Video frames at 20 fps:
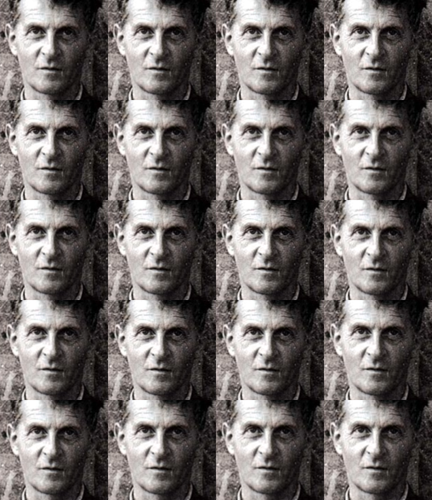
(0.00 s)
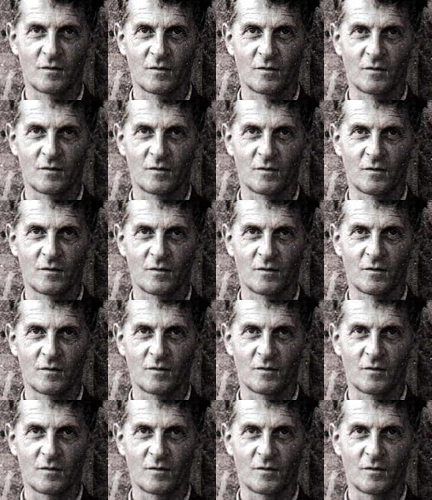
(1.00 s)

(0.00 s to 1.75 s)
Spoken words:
[no speech]